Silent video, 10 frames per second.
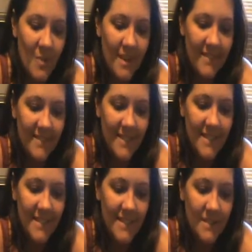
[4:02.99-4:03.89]
I mean,
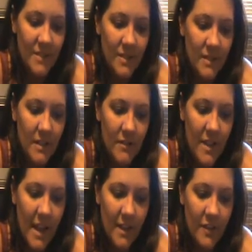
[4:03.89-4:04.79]
if
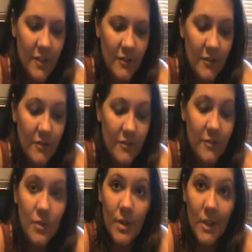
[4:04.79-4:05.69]
that could have
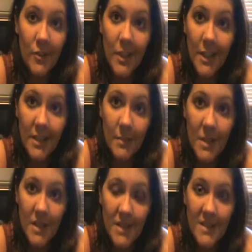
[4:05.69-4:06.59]
triggered it
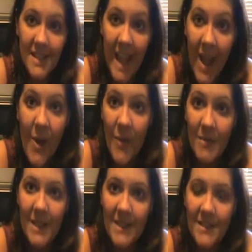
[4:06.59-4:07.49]
because now,
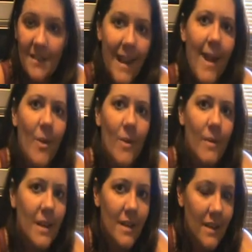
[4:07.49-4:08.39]
I mean,
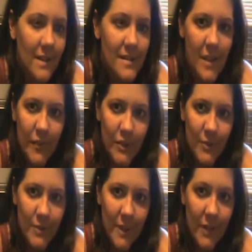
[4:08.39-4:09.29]
now 7
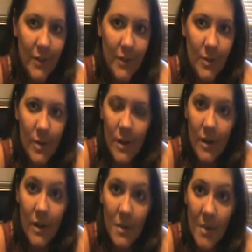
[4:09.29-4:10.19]
years later, you
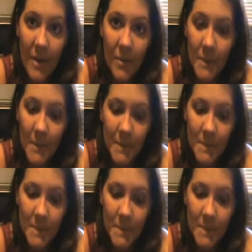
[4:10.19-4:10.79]
hear all about